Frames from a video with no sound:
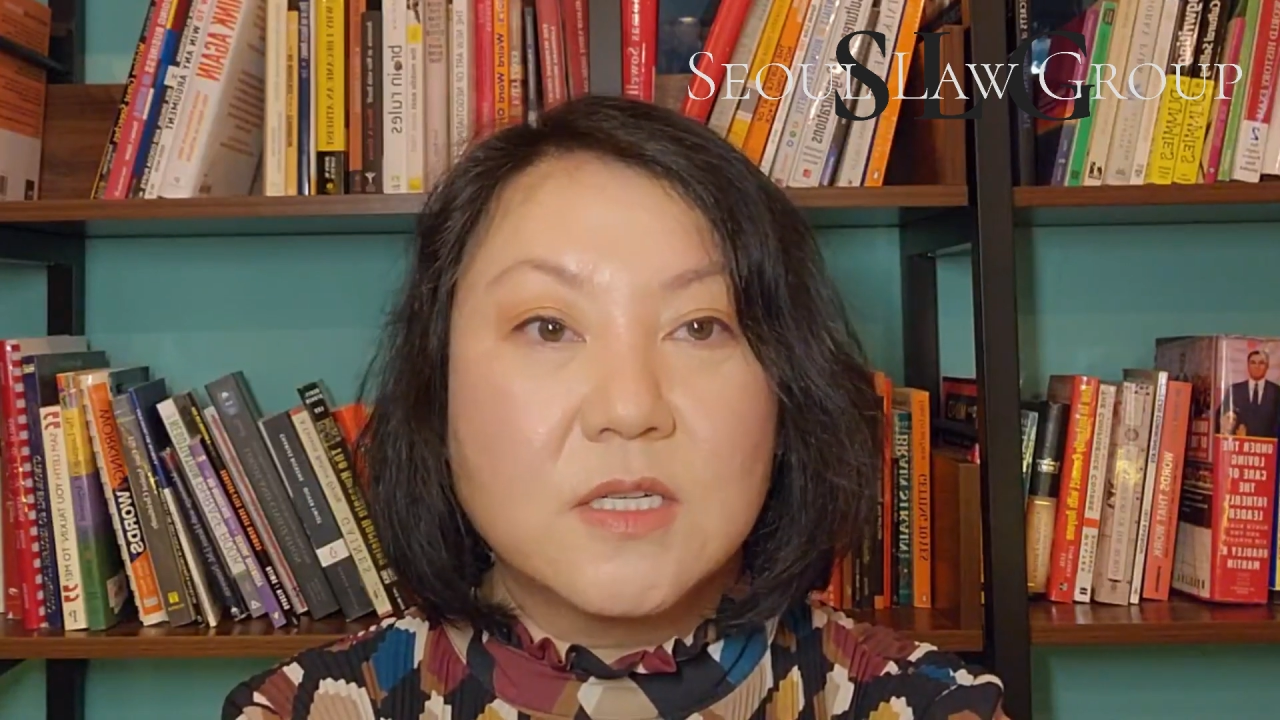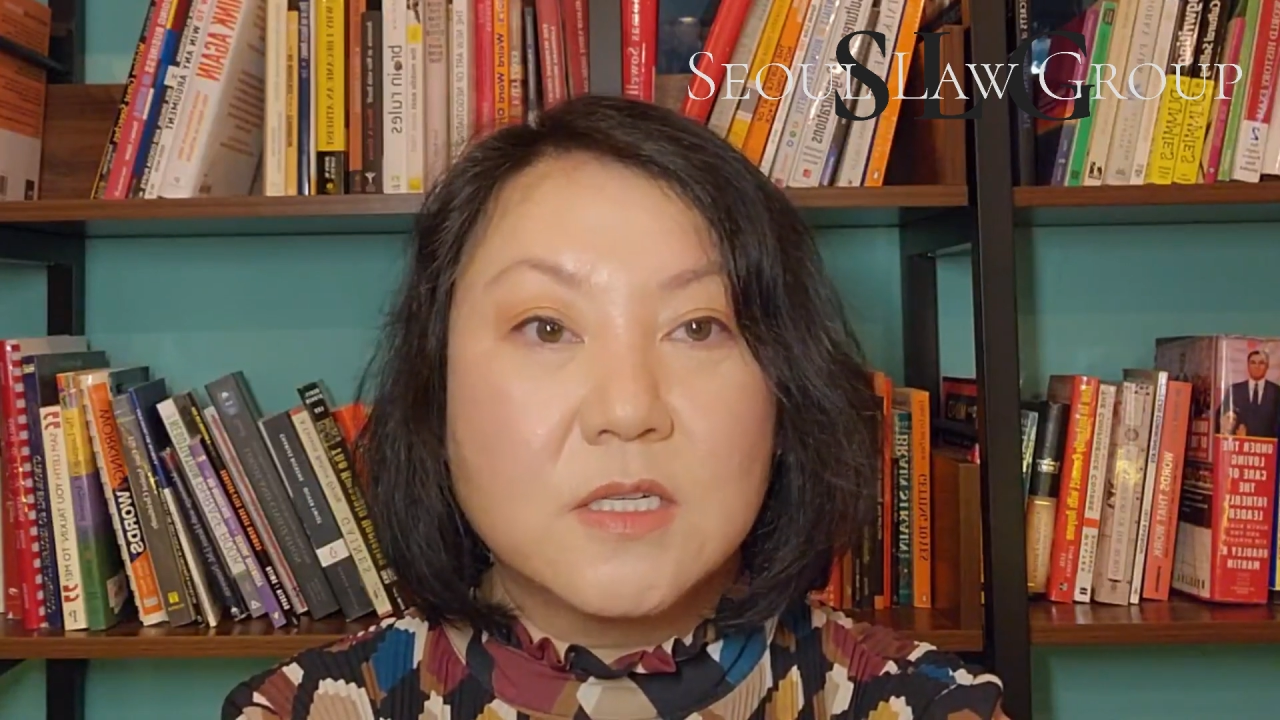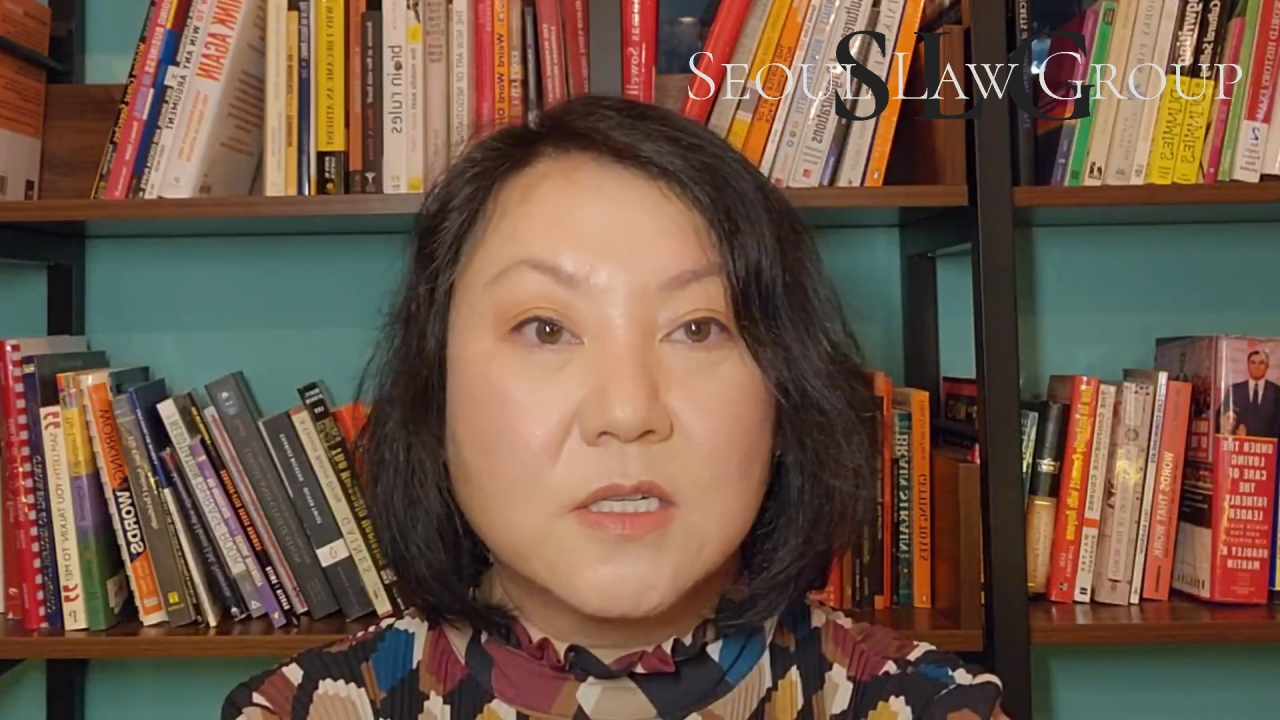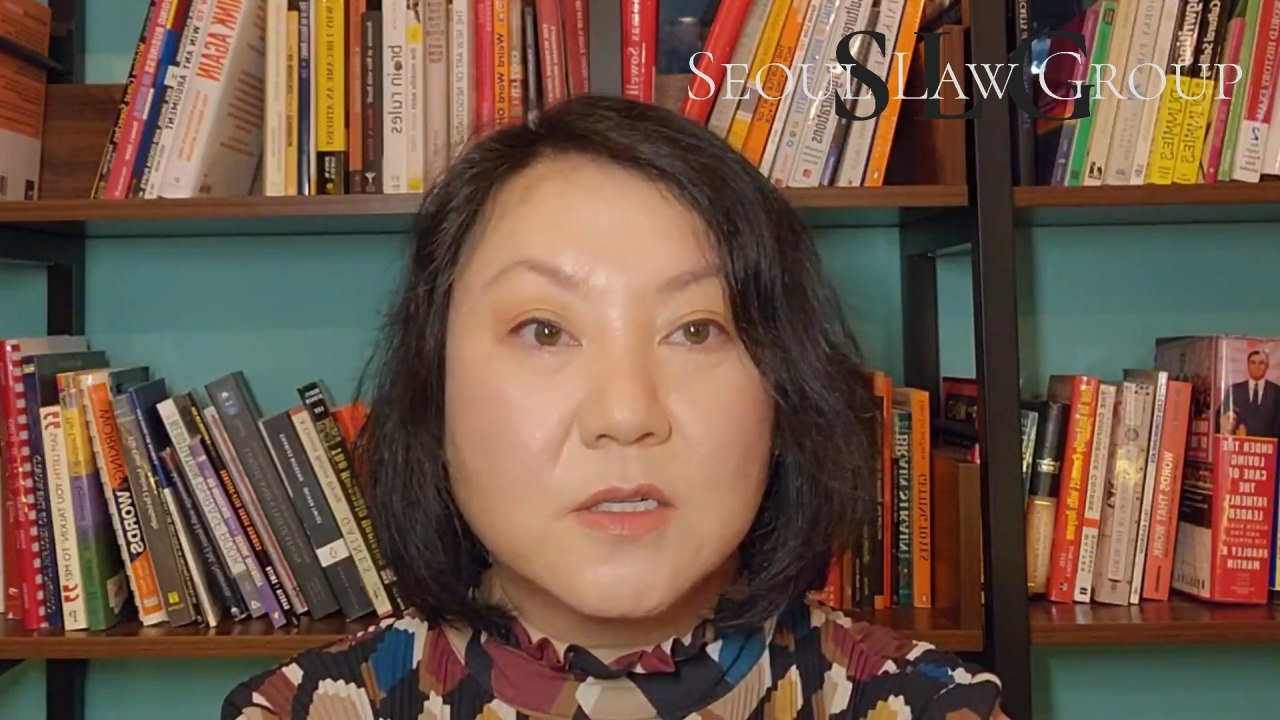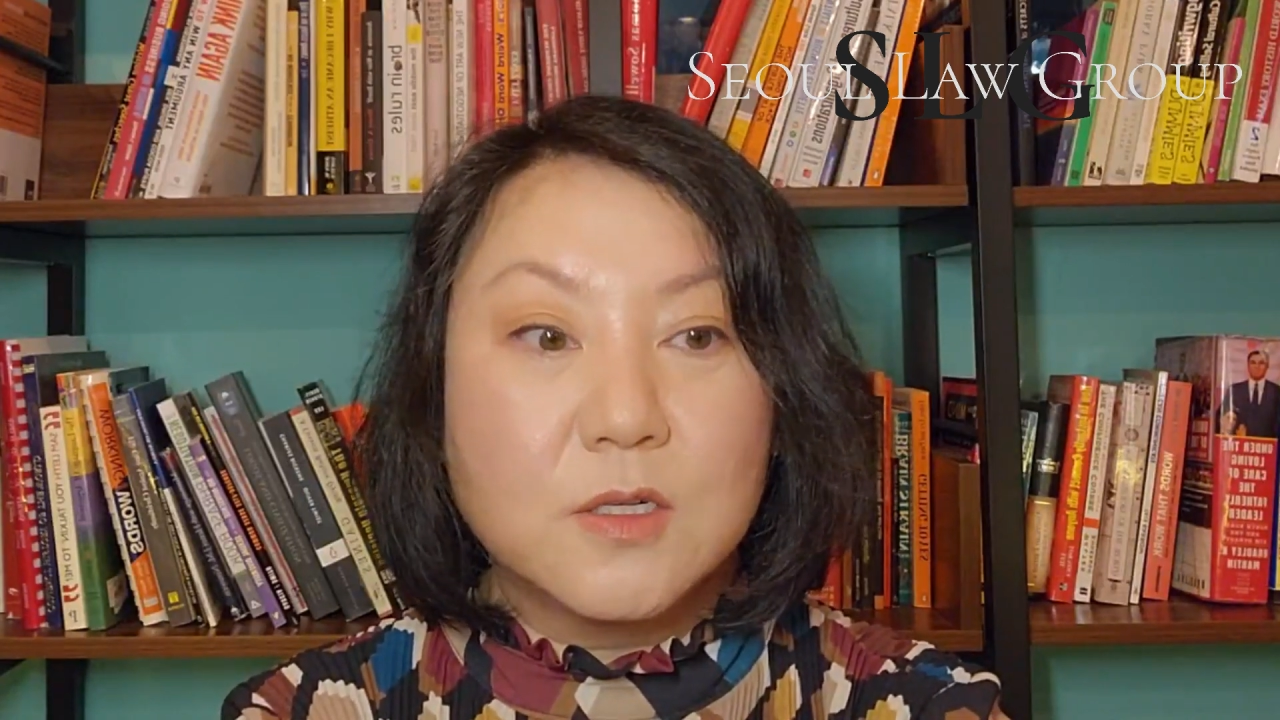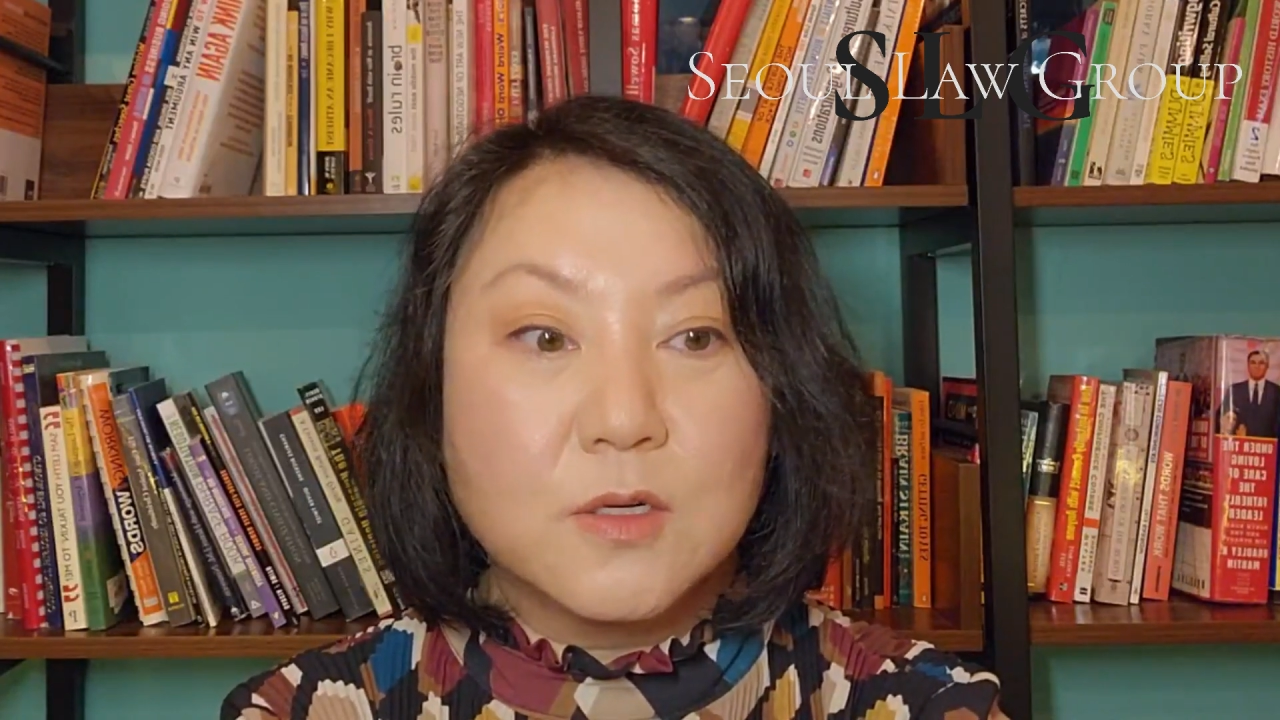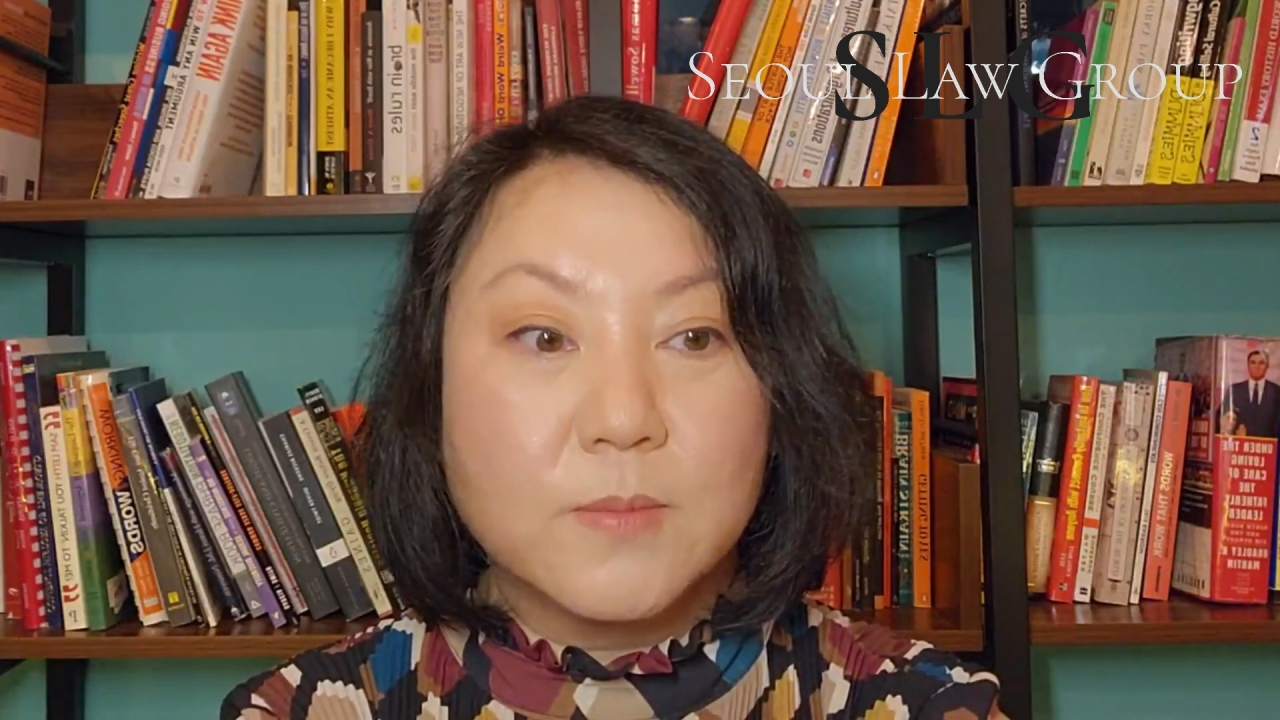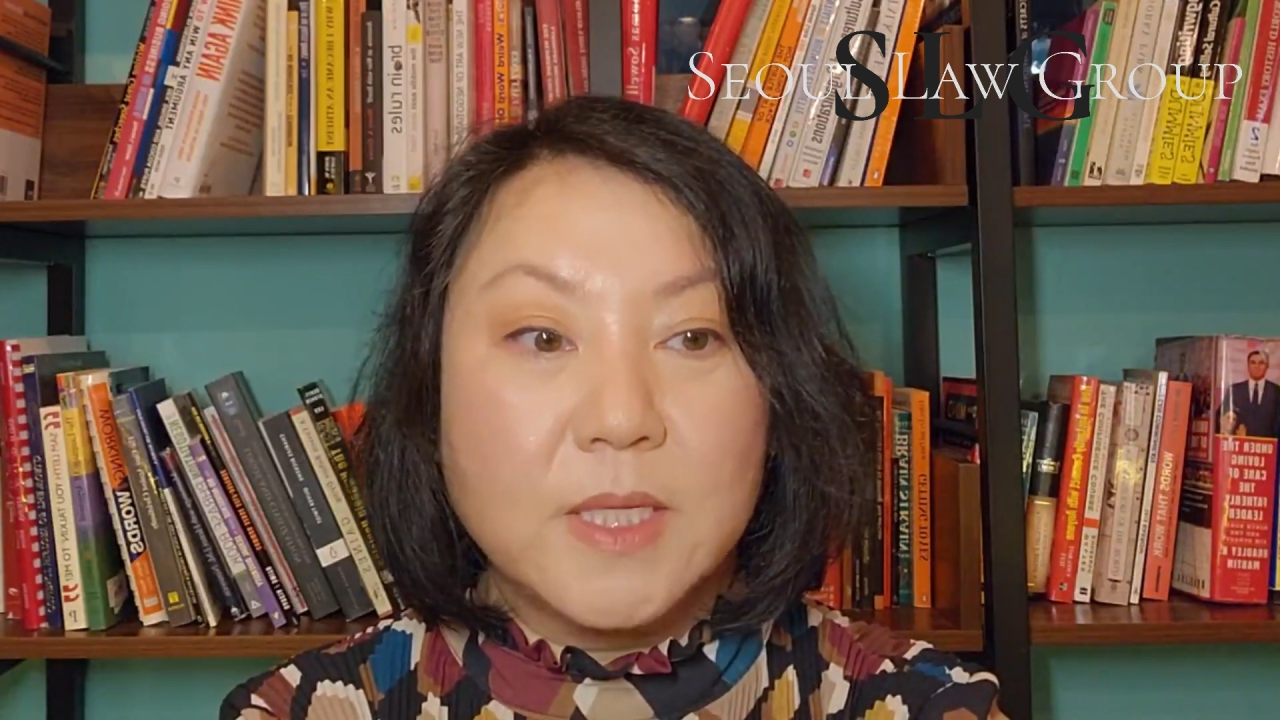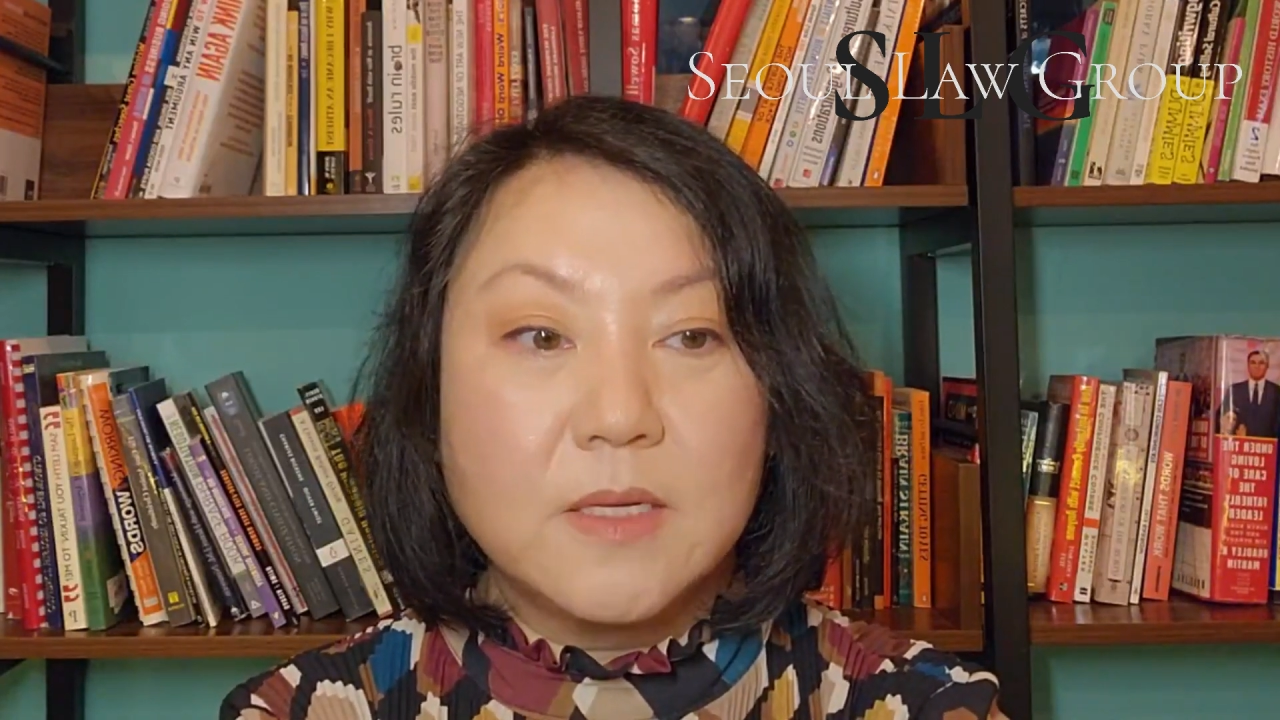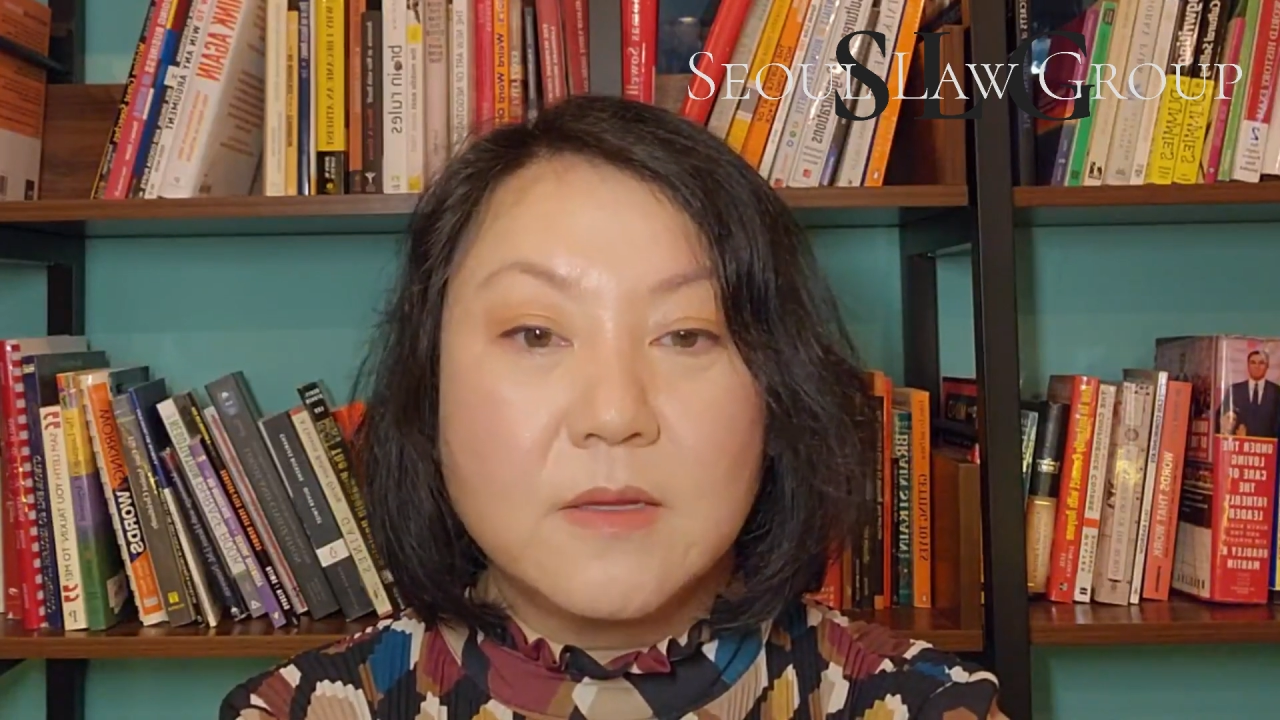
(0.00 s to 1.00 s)
to
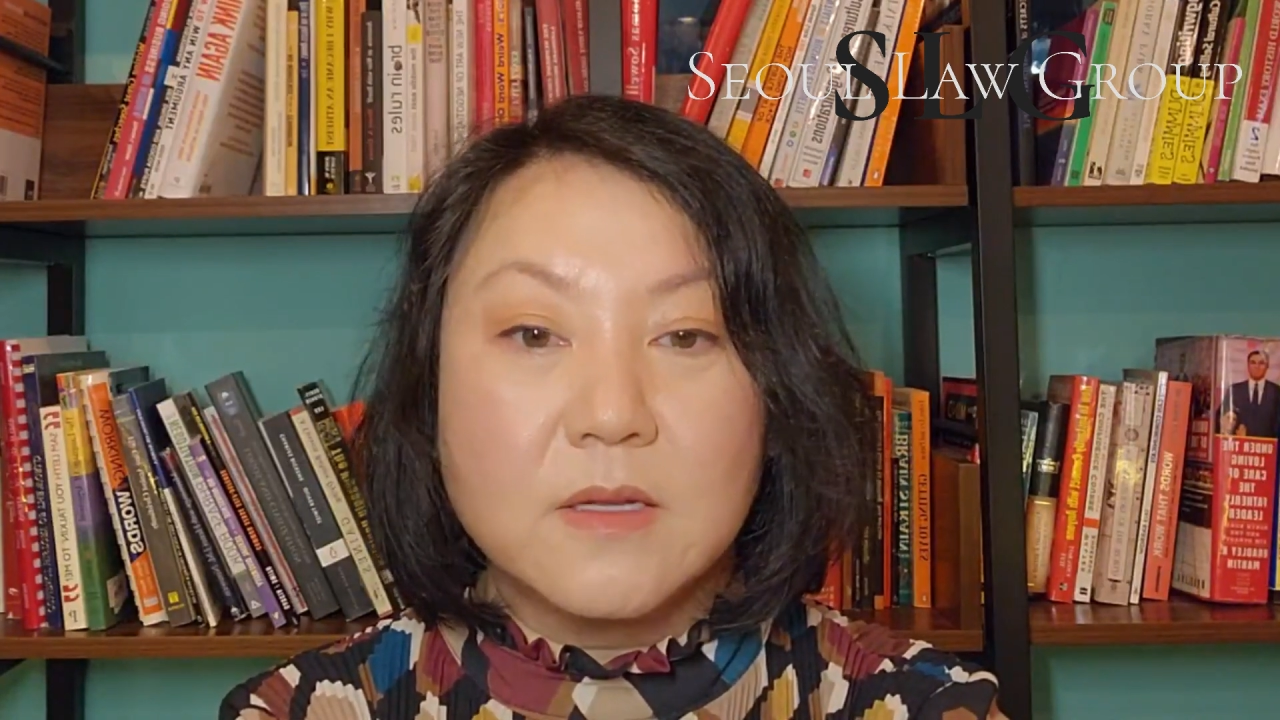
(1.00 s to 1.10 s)
determine